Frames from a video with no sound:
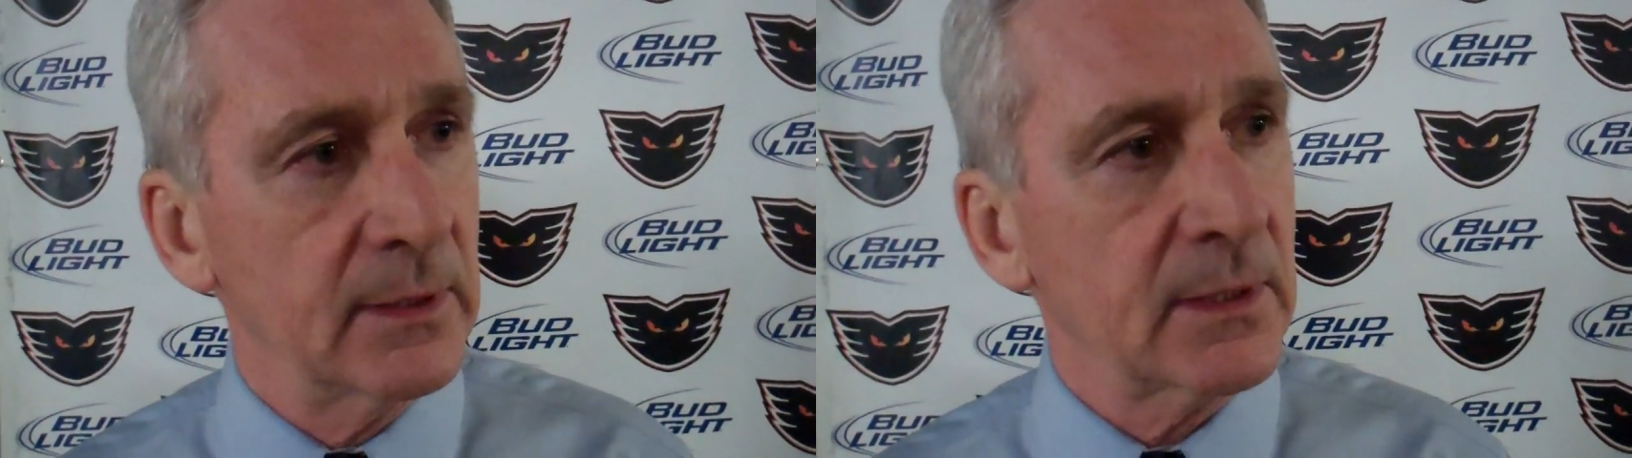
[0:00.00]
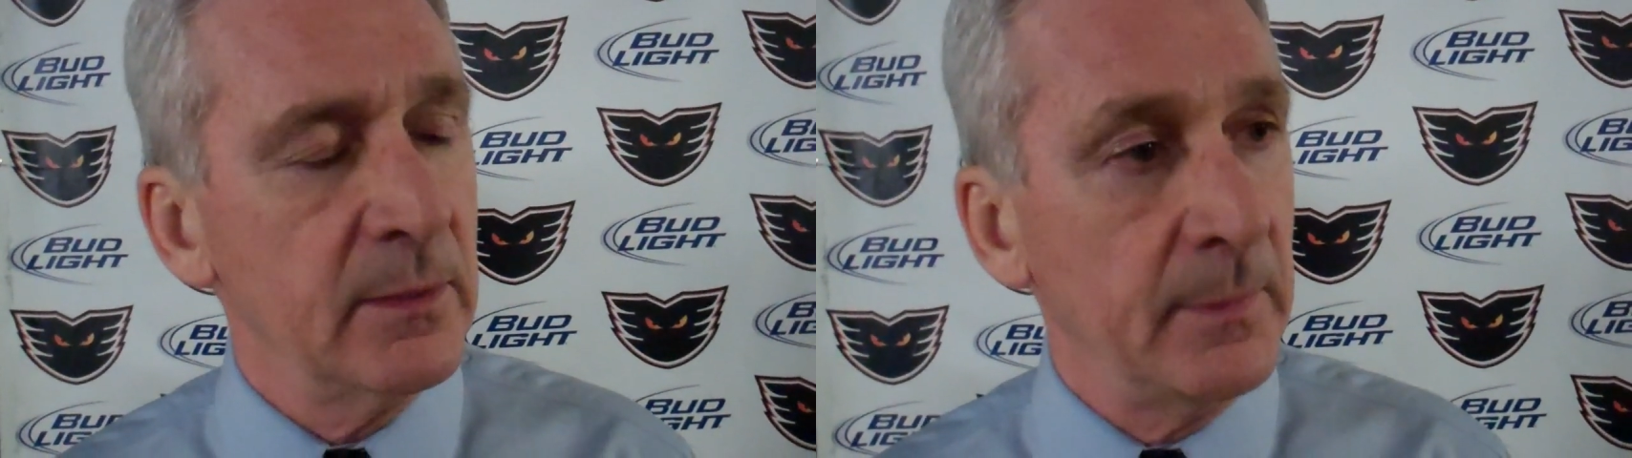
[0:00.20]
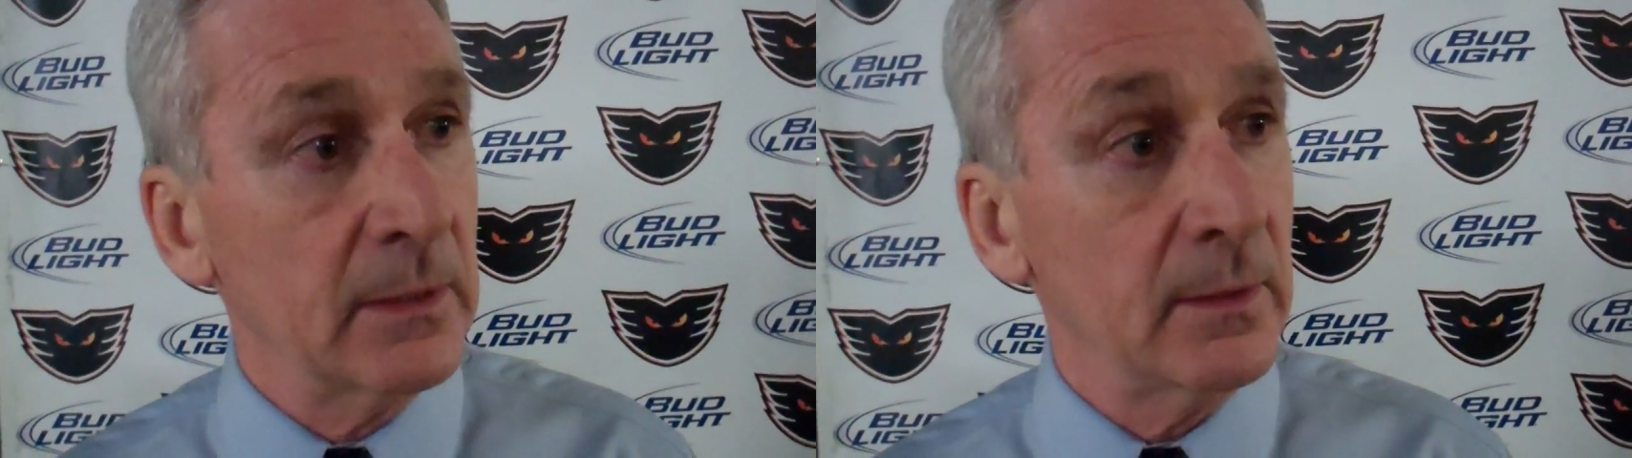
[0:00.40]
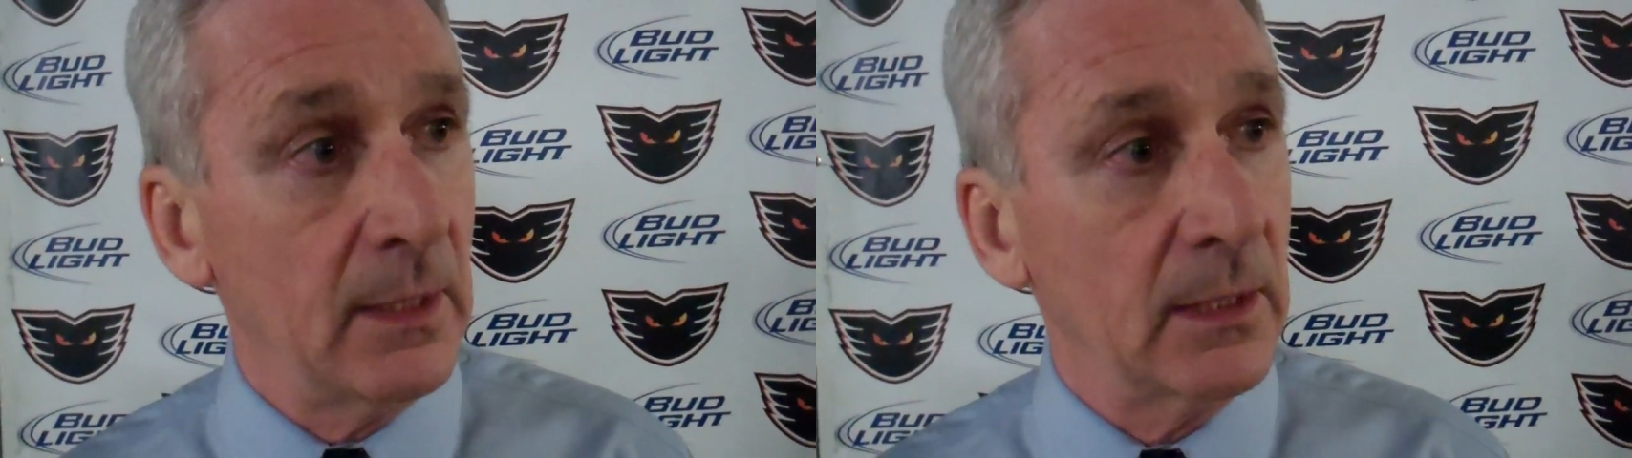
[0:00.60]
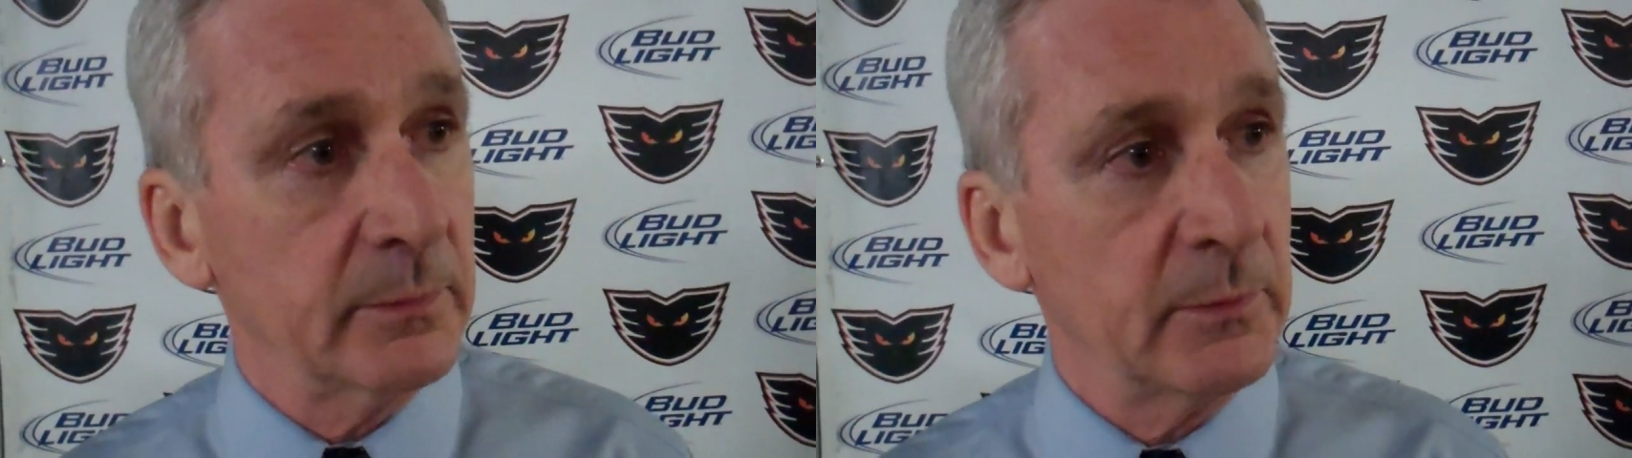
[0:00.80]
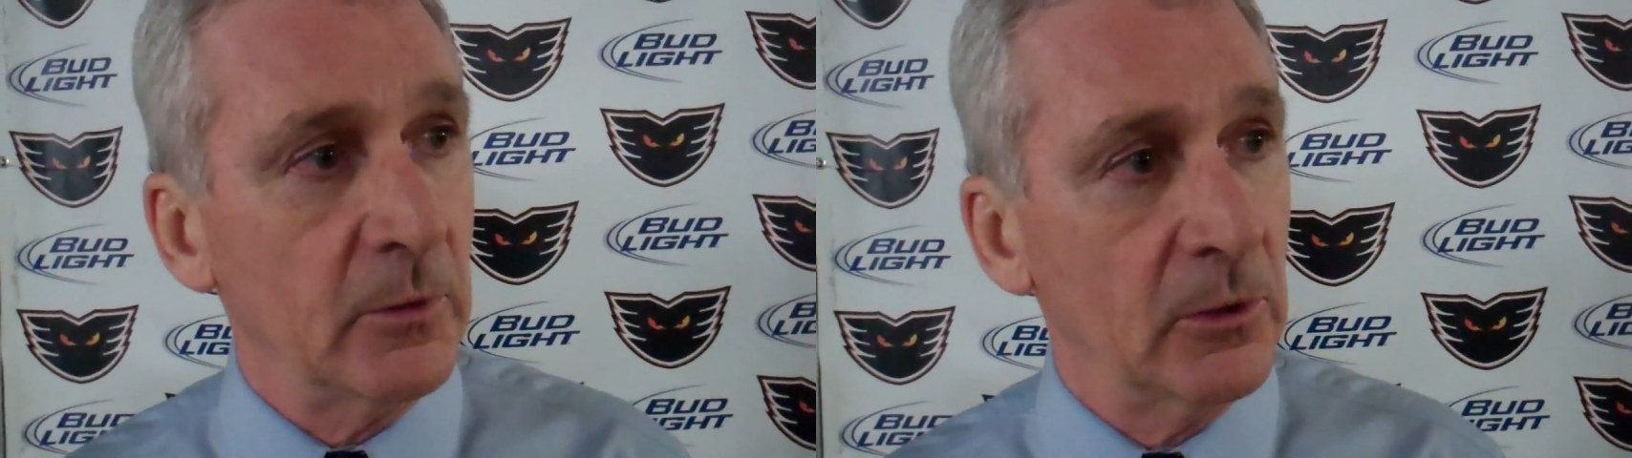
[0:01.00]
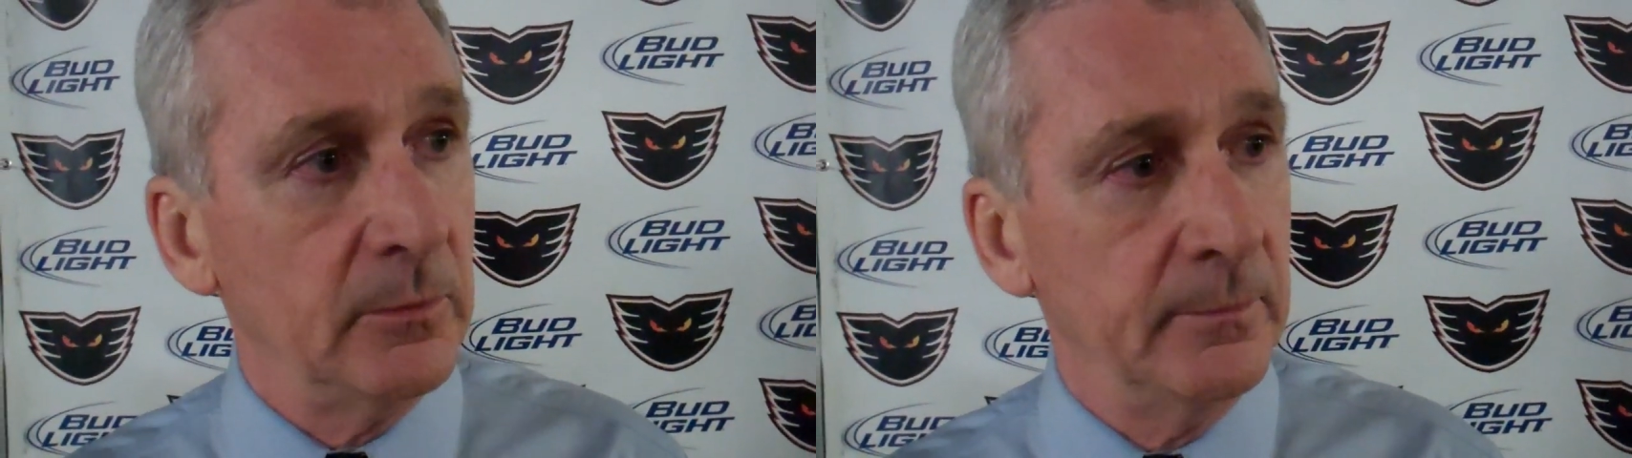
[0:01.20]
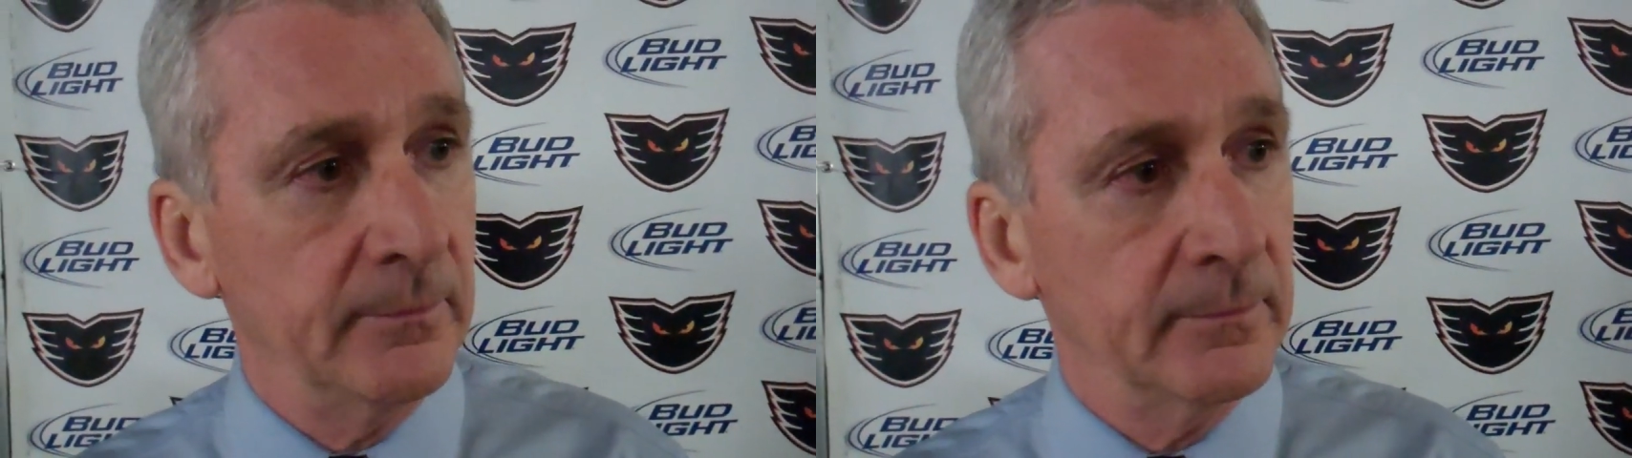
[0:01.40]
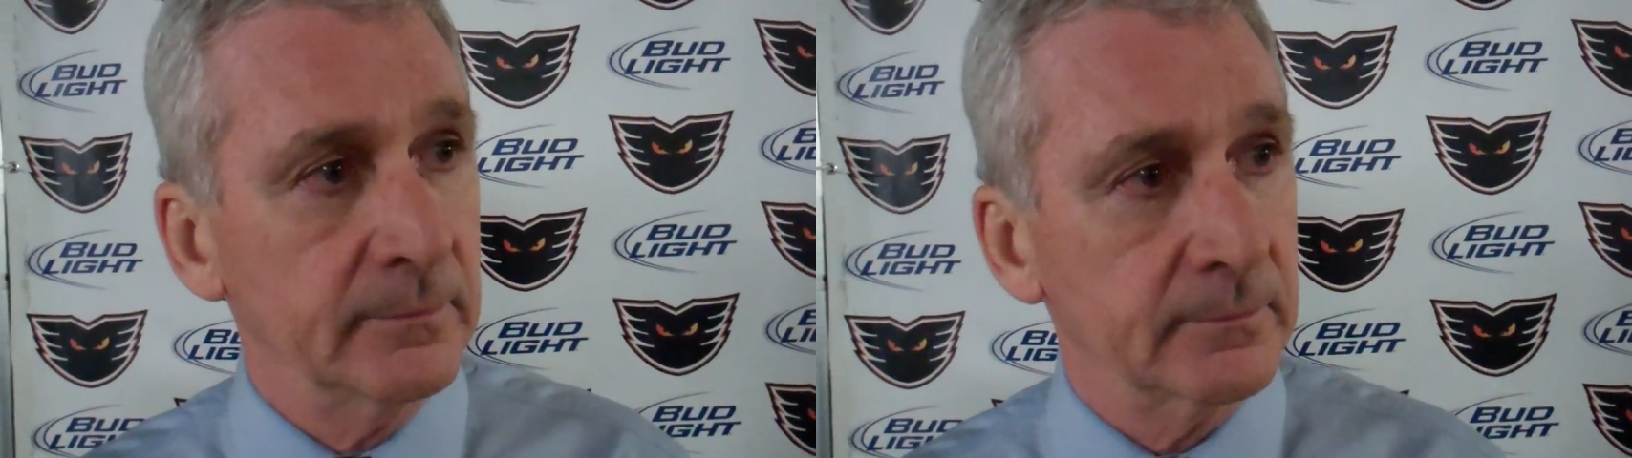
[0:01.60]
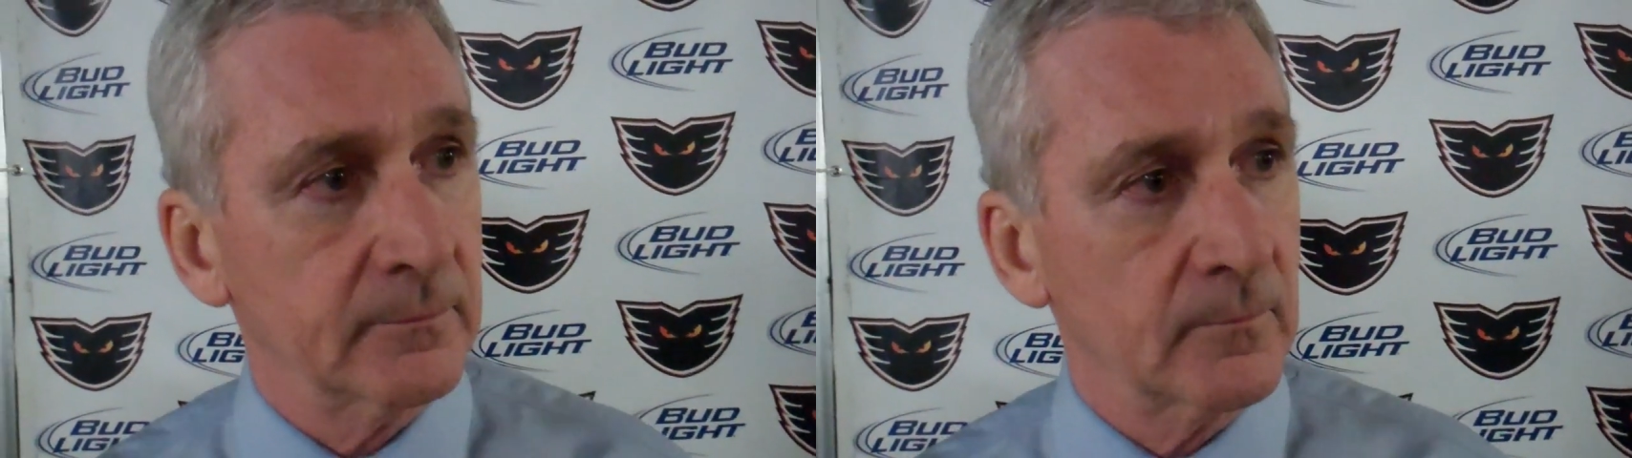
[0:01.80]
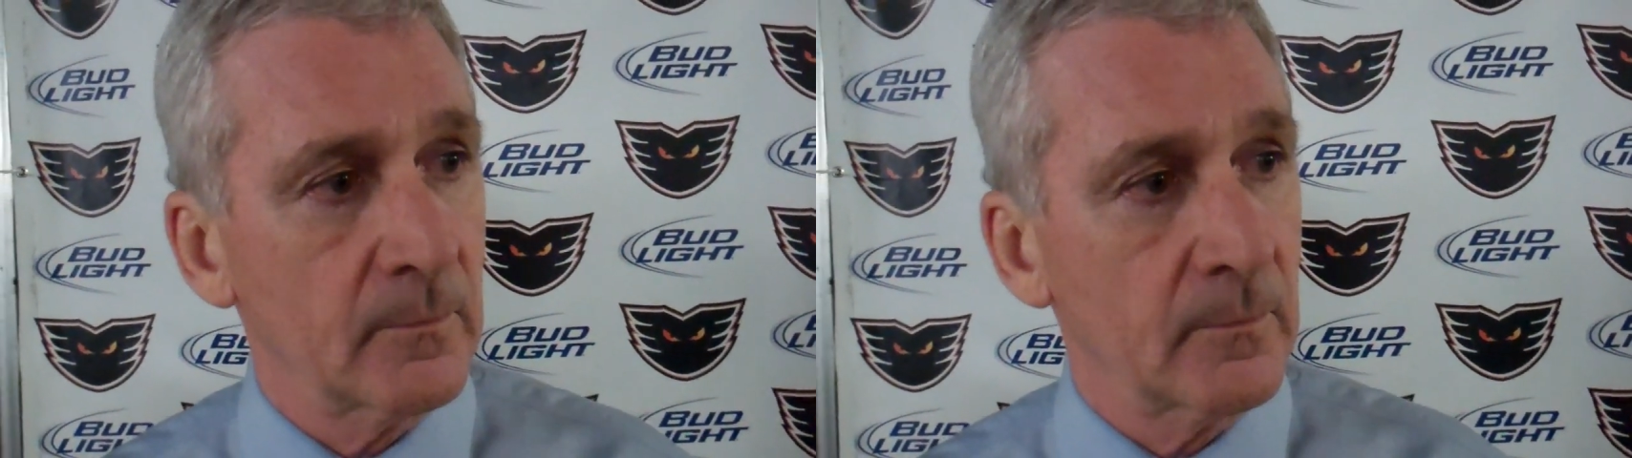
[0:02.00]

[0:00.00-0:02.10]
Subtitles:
that will keep him out of the lineup tomorrow.